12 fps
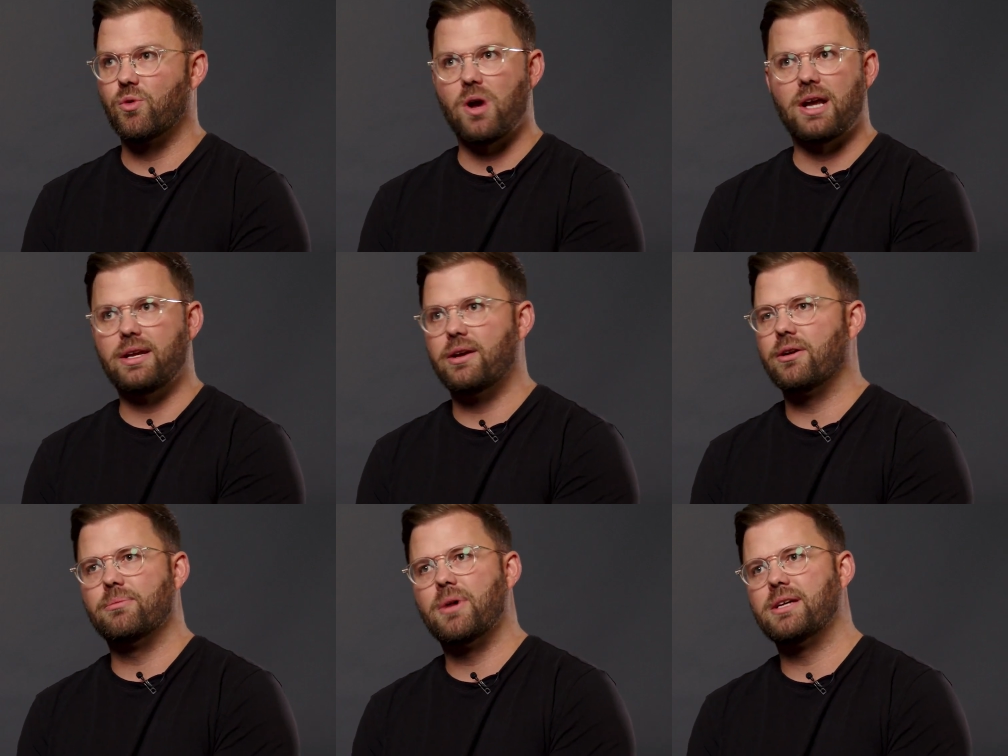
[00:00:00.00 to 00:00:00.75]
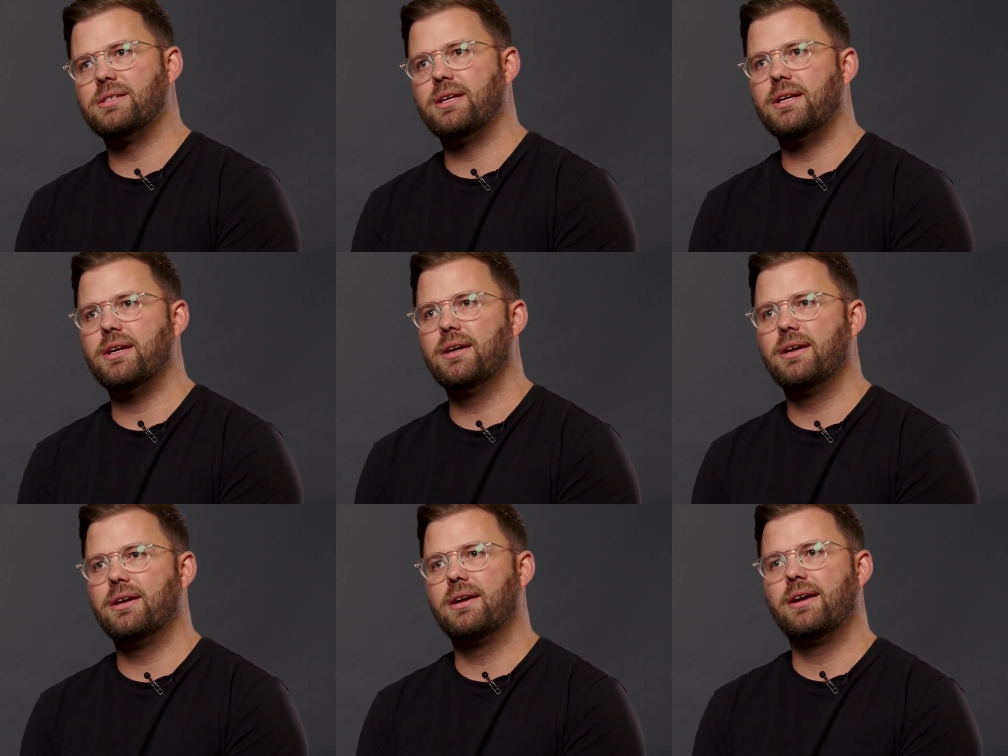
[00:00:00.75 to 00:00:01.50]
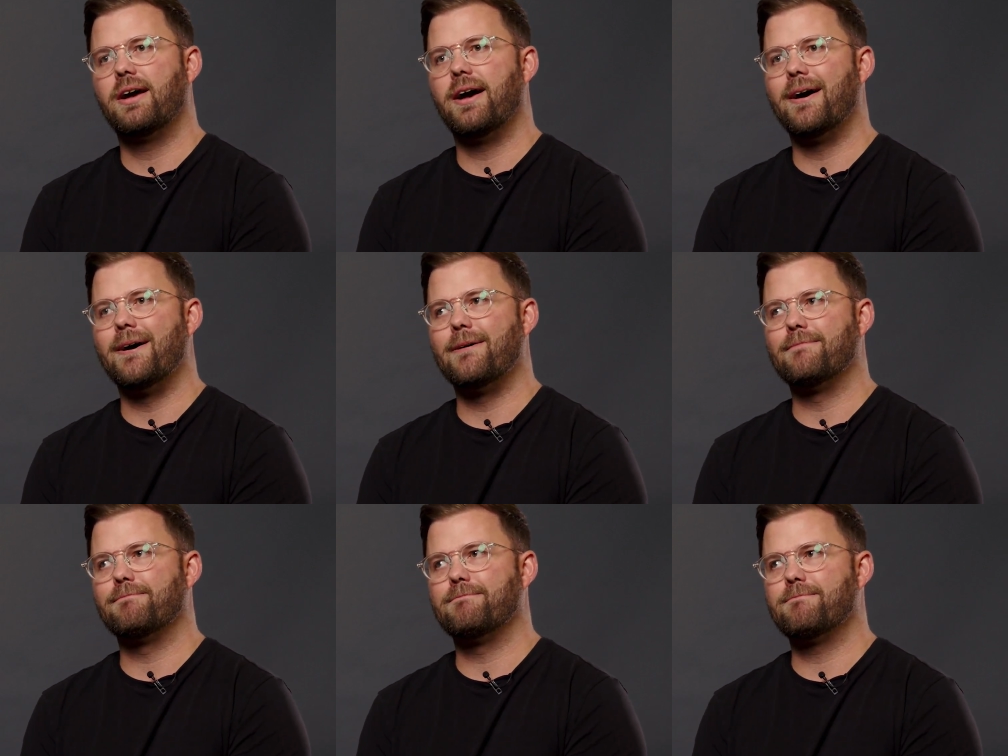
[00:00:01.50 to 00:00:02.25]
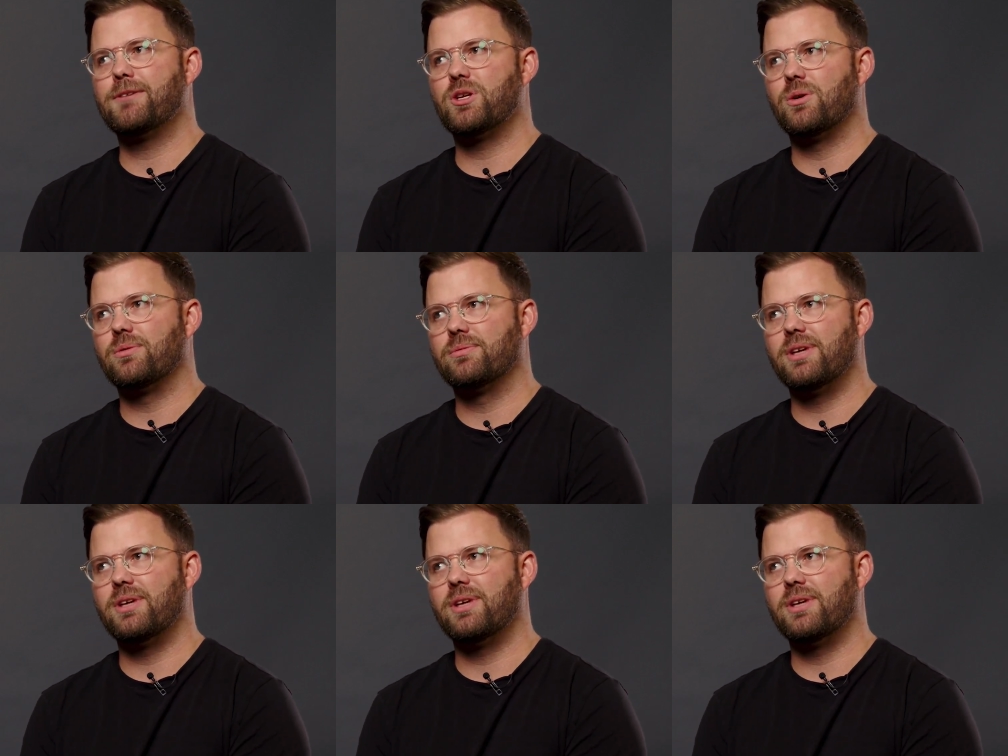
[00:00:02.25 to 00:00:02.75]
right here in my city. Um, so